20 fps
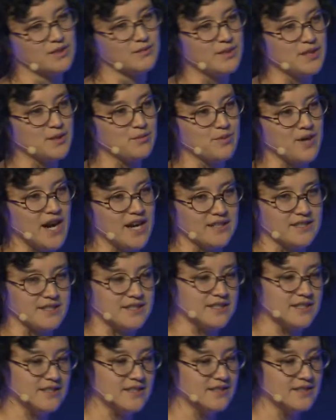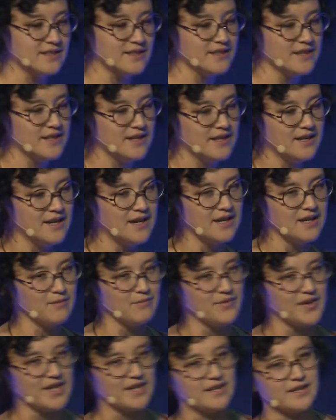and best practices
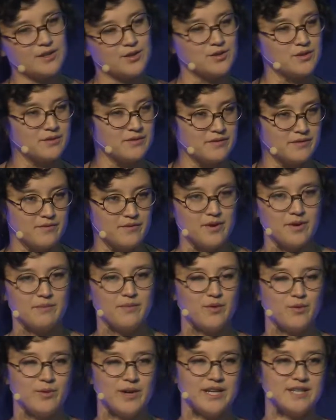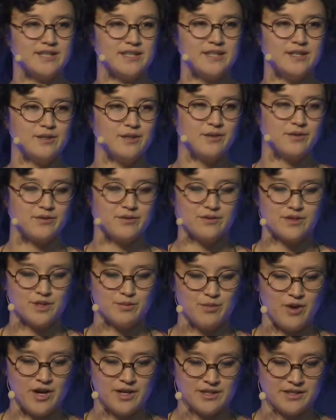that can sort of inform the ways that you go through this
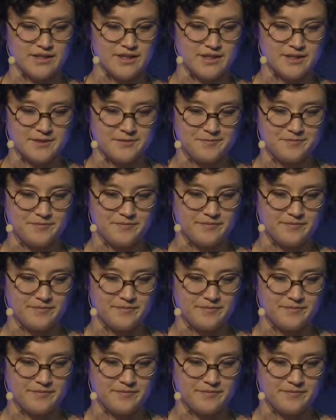process.